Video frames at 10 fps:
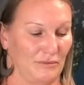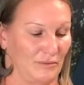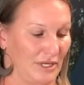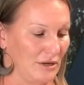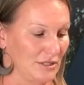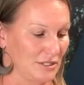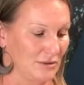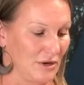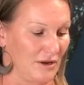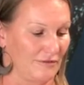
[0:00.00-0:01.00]
We
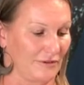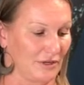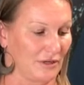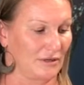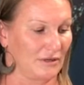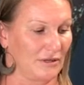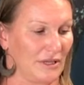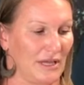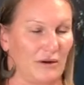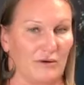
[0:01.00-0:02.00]
also offer
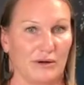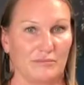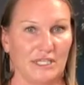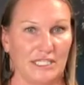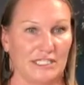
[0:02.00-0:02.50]
our mini